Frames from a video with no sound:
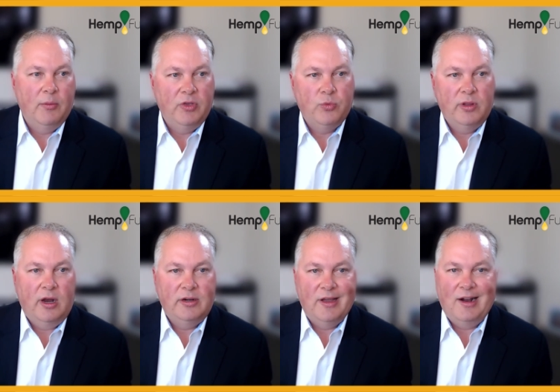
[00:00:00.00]
was really
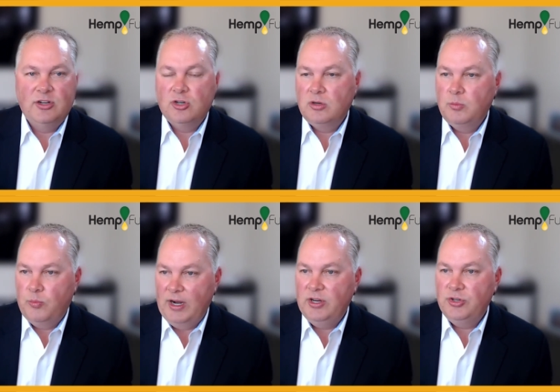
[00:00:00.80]
our doctor
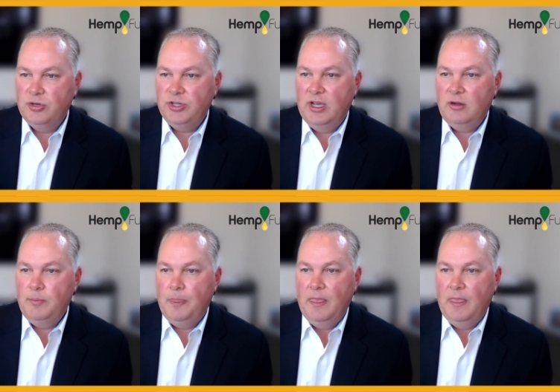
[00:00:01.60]
practitioner channel.